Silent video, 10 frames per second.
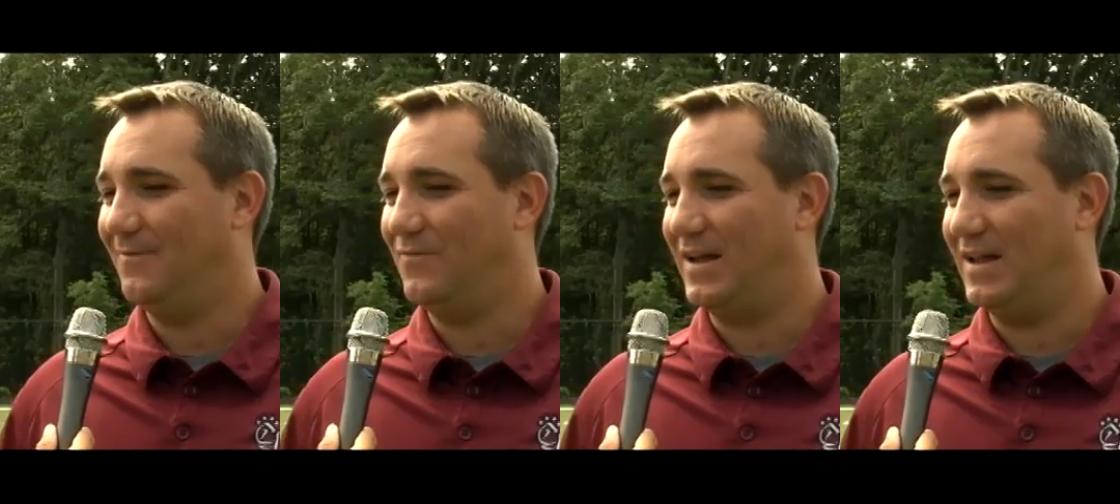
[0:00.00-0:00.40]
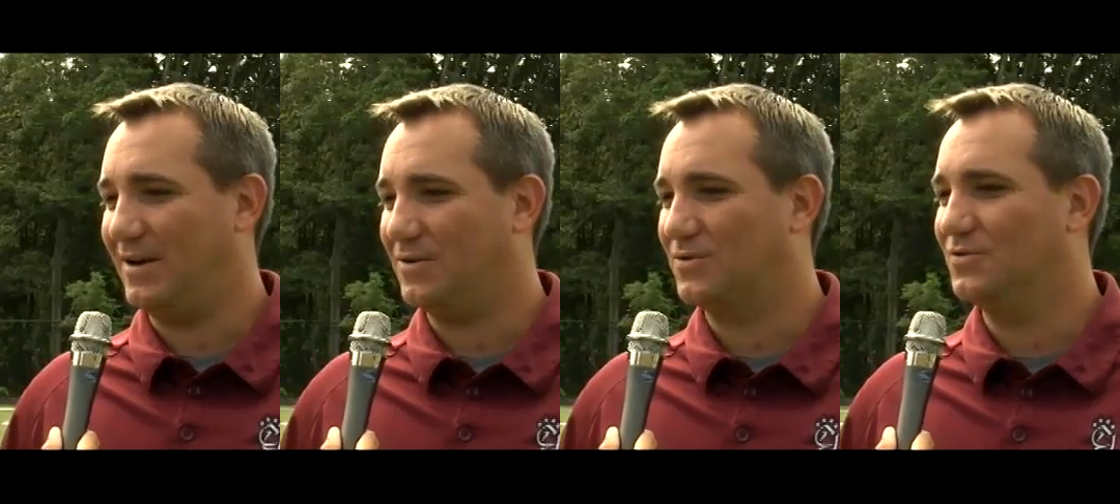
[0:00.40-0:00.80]
I
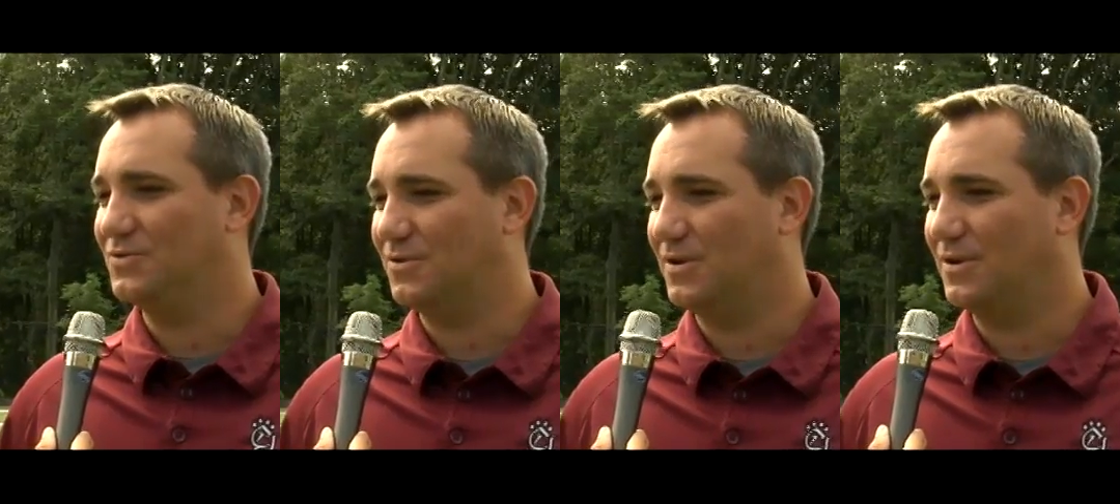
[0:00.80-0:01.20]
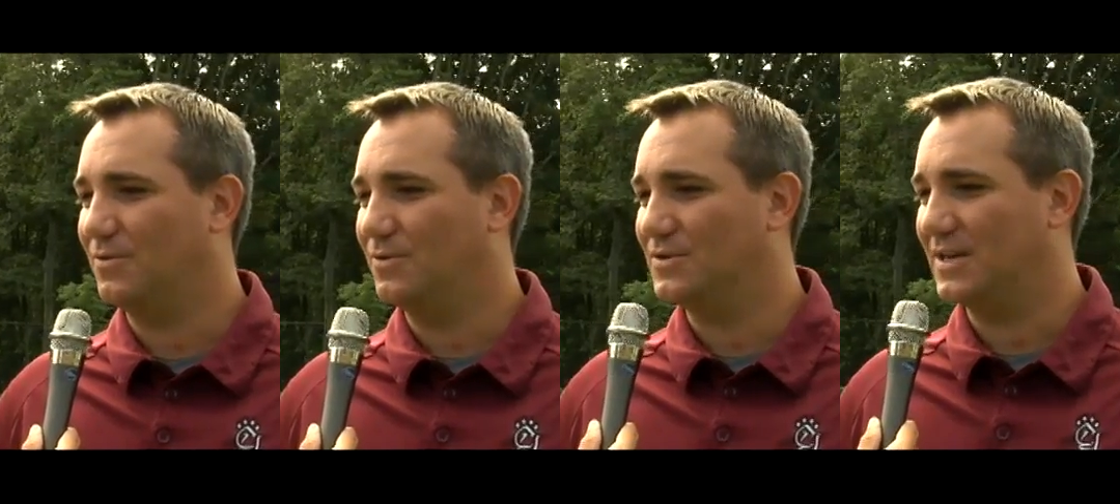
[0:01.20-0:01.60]
like our 2 starting
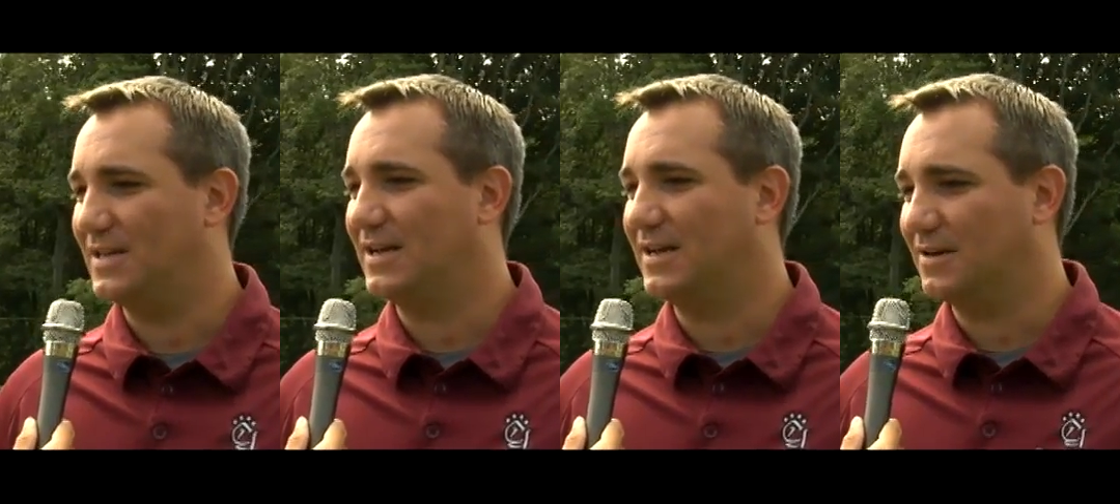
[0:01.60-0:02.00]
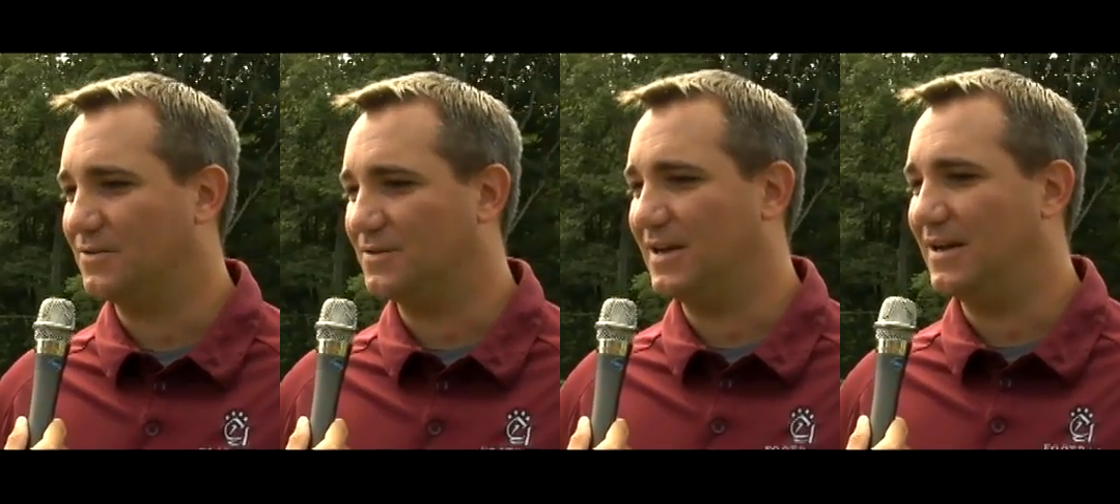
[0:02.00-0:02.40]
corners. I like
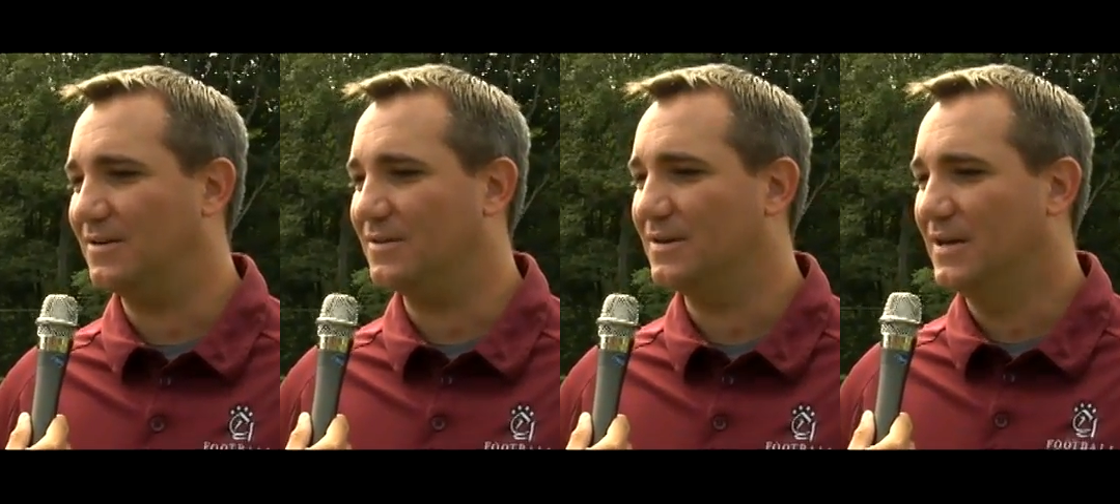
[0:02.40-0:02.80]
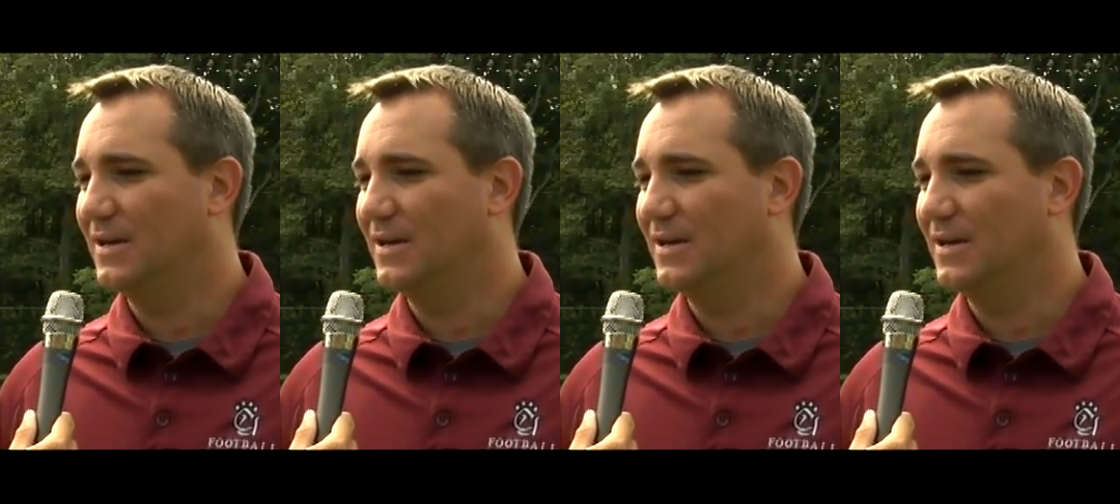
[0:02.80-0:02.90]
Hector Tanner.